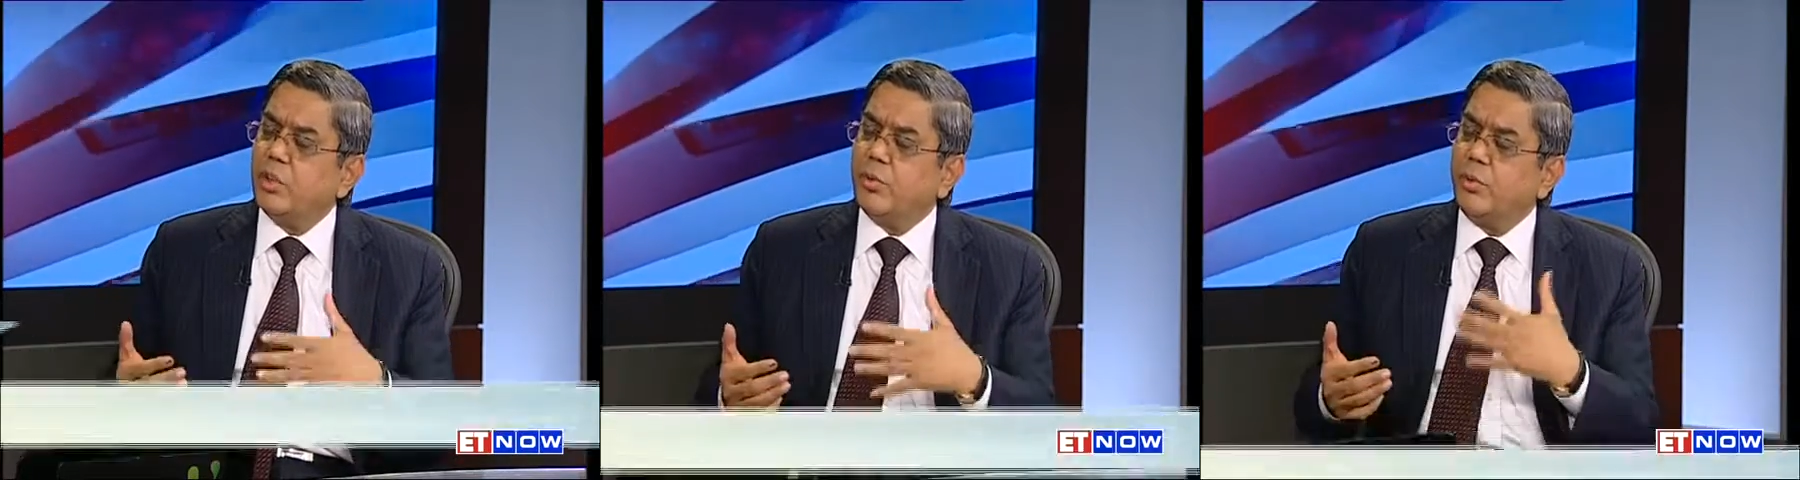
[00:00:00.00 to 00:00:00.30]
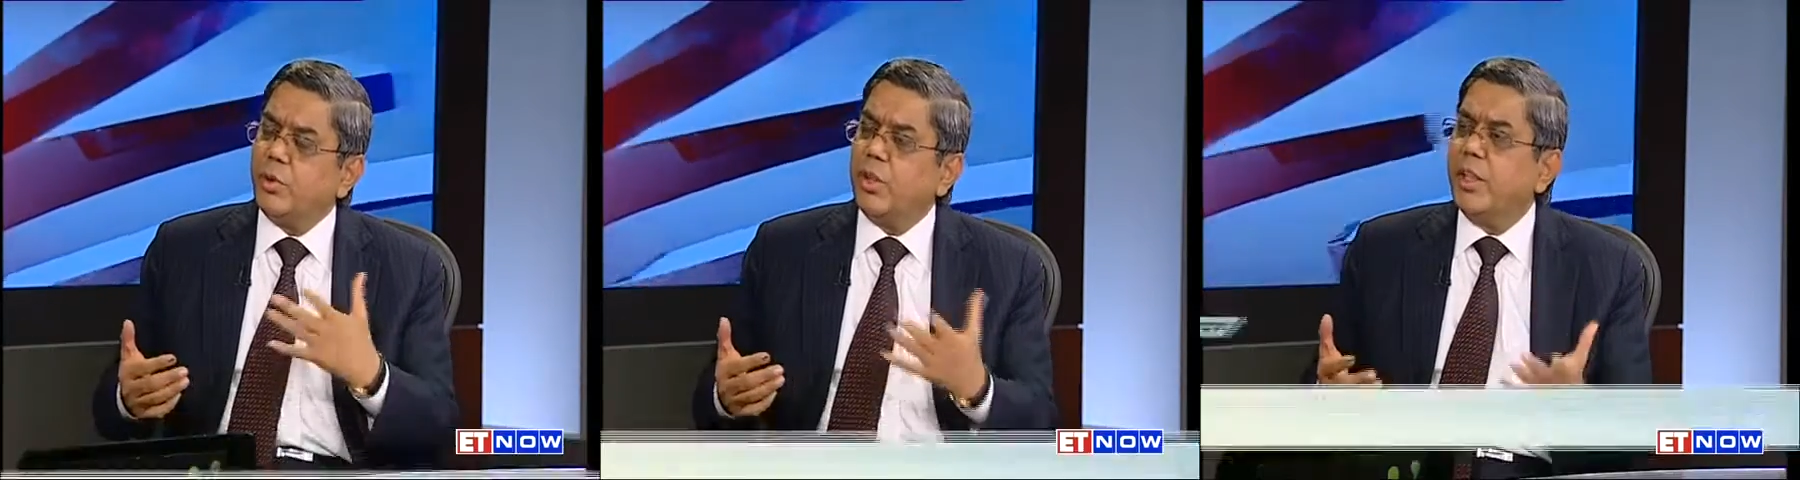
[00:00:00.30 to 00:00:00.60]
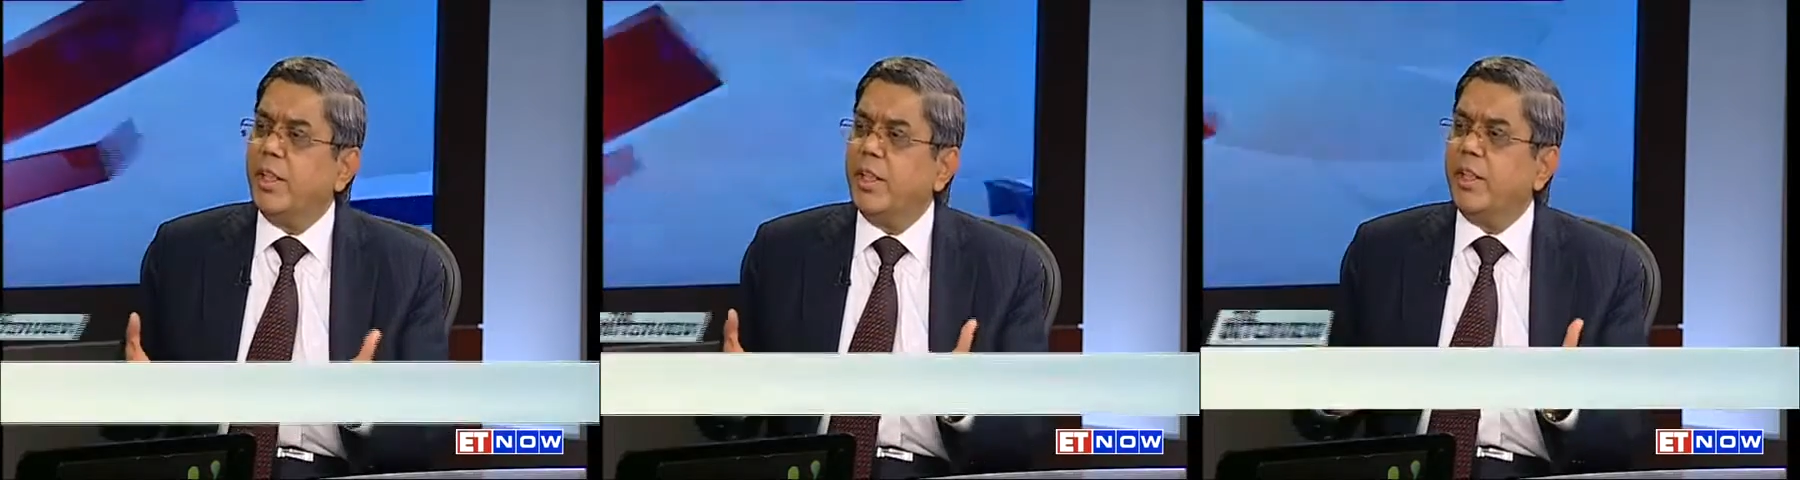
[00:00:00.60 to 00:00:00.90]
So
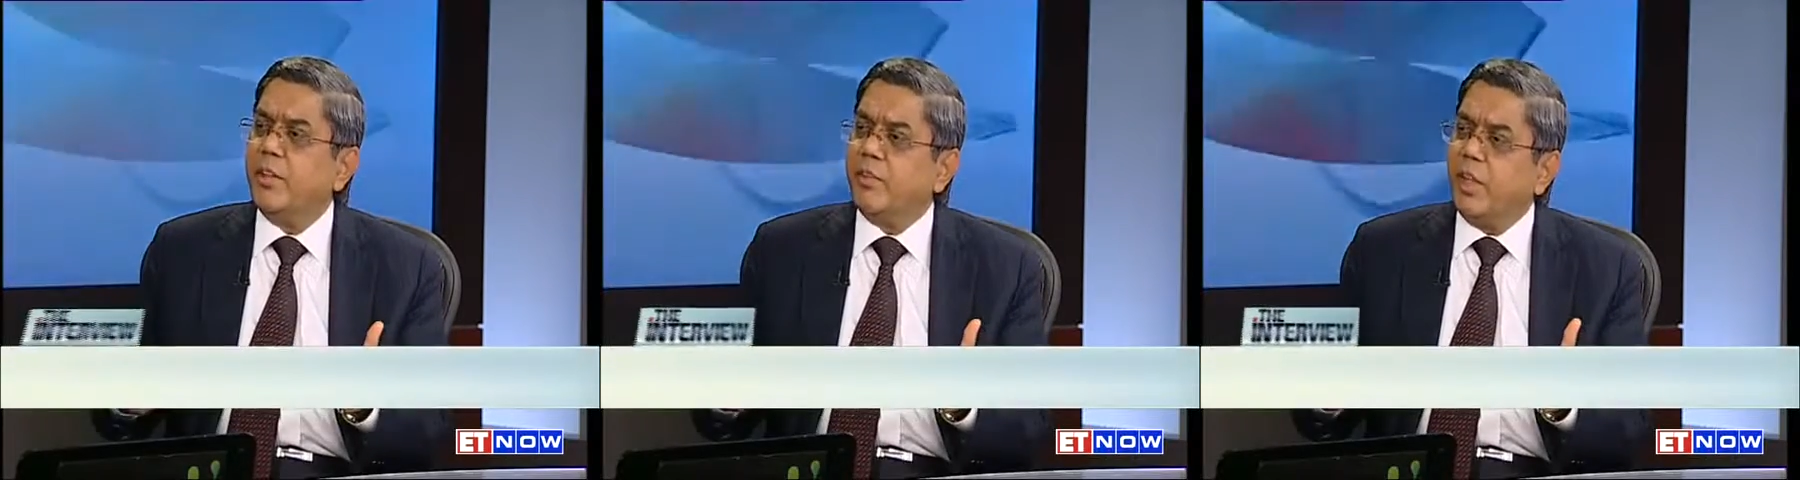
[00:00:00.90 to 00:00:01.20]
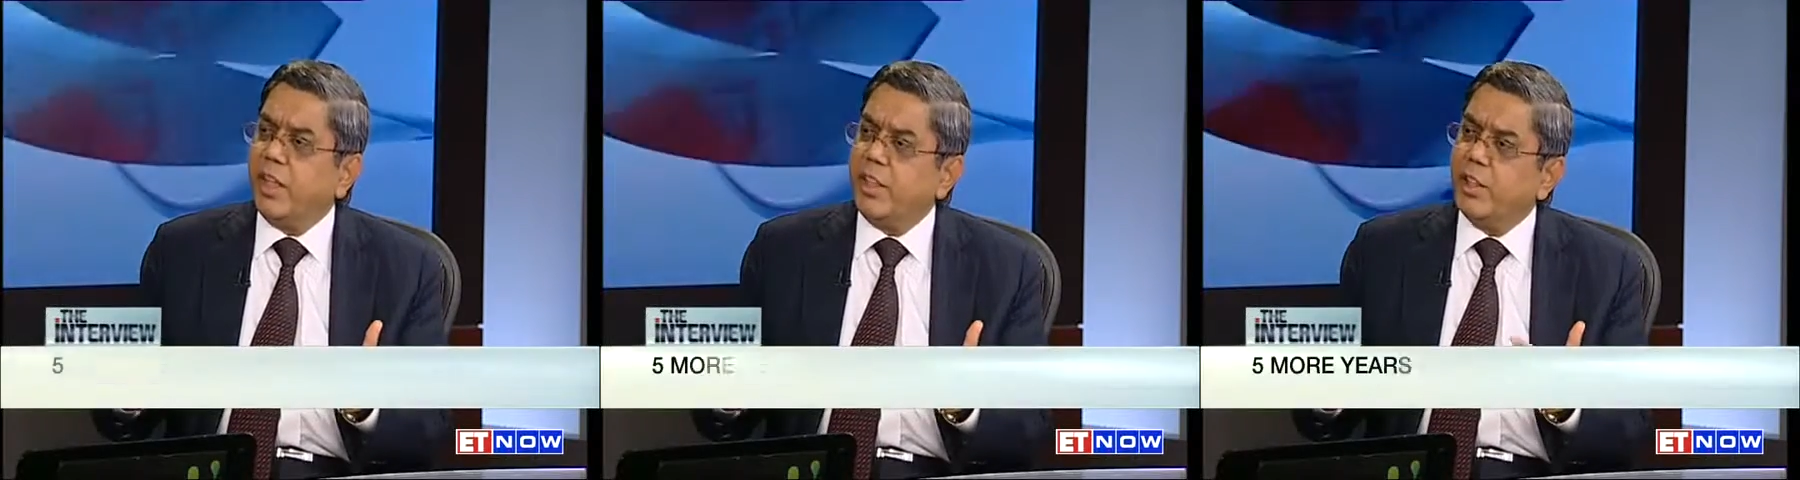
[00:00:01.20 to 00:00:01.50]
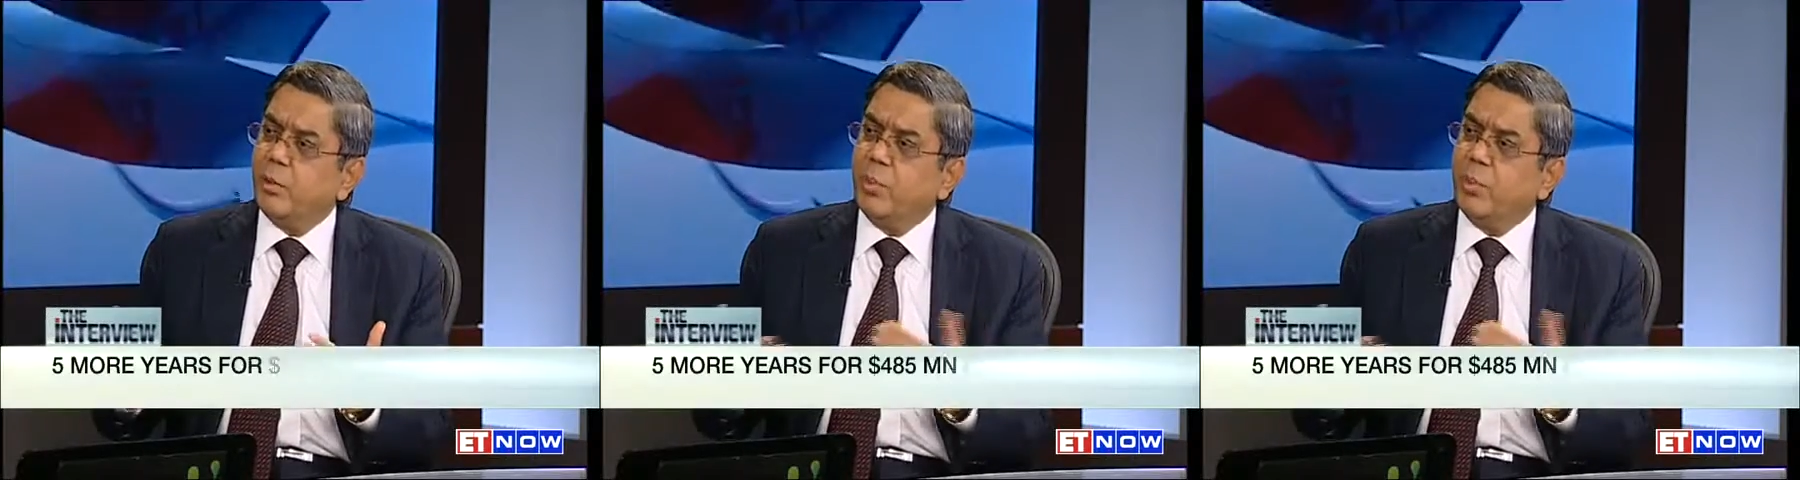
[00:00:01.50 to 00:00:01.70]
485